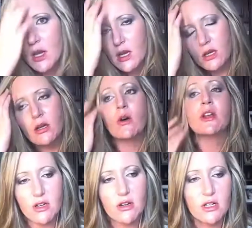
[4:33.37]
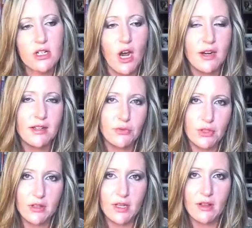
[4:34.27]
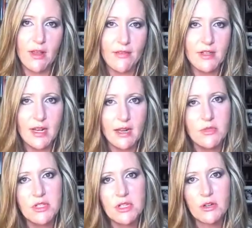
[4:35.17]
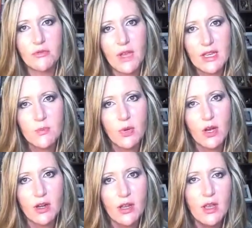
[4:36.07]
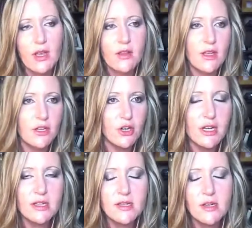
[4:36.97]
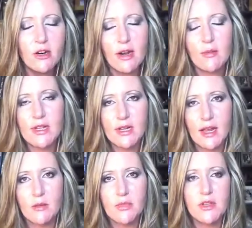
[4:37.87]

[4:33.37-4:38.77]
and you're going to talk differently a lot of the times to your Facebook than your Instagram at times.